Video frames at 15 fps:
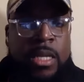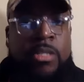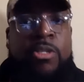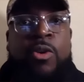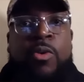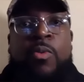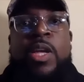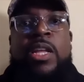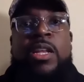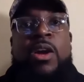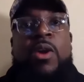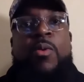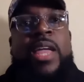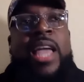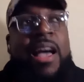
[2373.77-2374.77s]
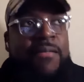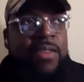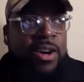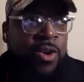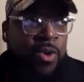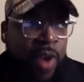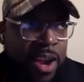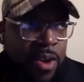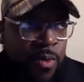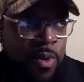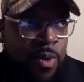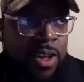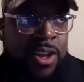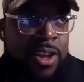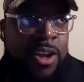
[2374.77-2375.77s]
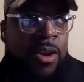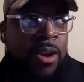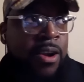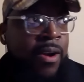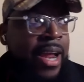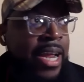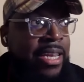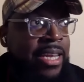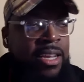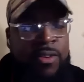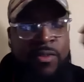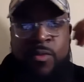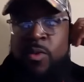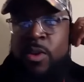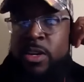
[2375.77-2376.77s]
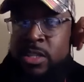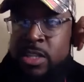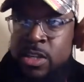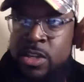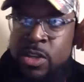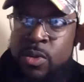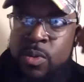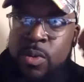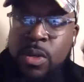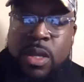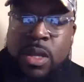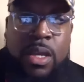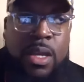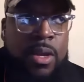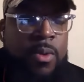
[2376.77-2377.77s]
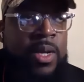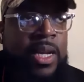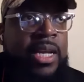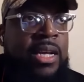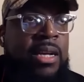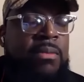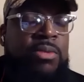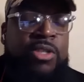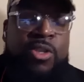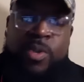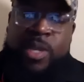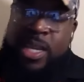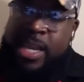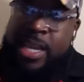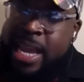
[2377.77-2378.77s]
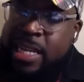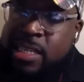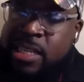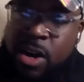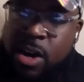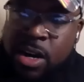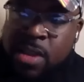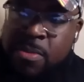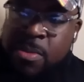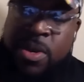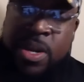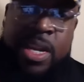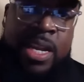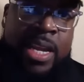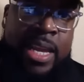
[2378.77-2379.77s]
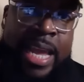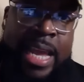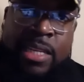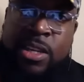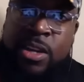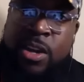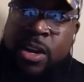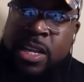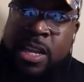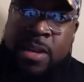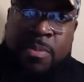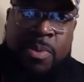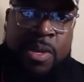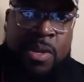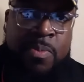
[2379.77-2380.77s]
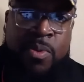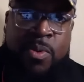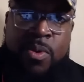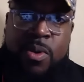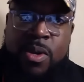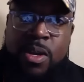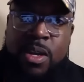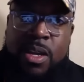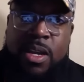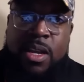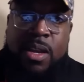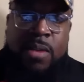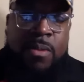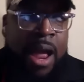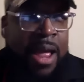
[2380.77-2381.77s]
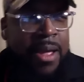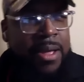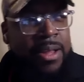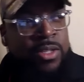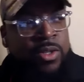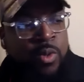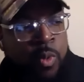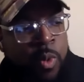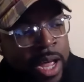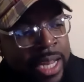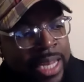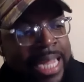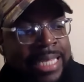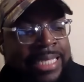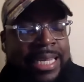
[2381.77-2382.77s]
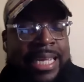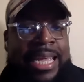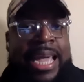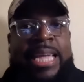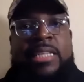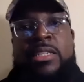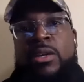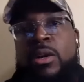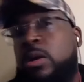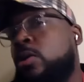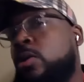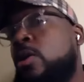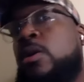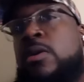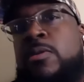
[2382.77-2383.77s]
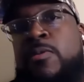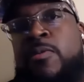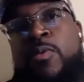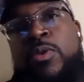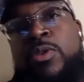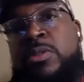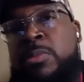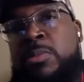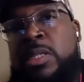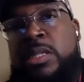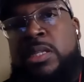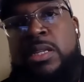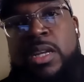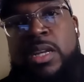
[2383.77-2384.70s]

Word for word: And so we know we have a great real, great deal of work to do when it comes to engaging our community, engaging our young people, right? As well as engaging our law enforcement,